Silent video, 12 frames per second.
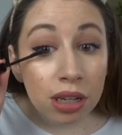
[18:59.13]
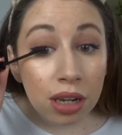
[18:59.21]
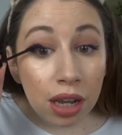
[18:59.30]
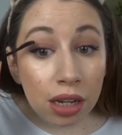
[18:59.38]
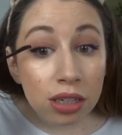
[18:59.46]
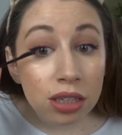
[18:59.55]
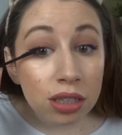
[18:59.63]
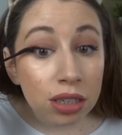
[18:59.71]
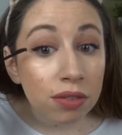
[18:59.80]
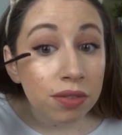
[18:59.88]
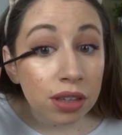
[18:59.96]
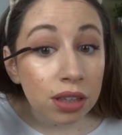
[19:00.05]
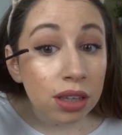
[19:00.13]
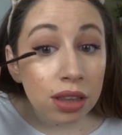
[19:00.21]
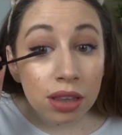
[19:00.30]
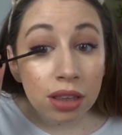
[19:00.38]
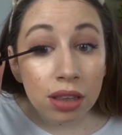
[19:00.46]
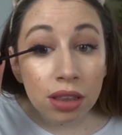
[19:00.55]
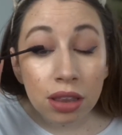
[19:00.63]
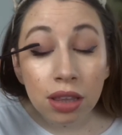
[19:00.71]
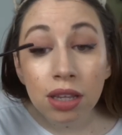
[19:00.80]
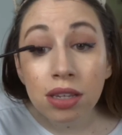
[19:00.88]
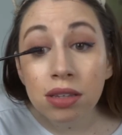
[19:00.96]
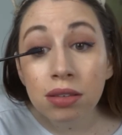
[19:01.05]
Actually, I feel like
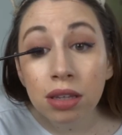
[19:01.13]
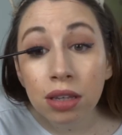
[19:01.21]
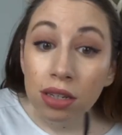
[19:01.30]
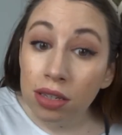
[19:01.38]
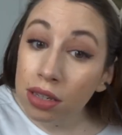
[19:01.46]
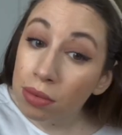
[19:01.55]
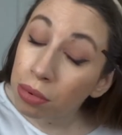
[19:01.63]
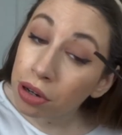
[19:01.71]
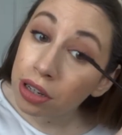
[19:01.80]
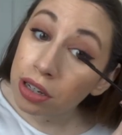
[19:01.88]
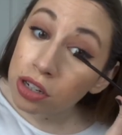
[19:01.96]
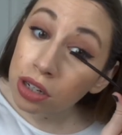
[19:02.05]
this did a pretty good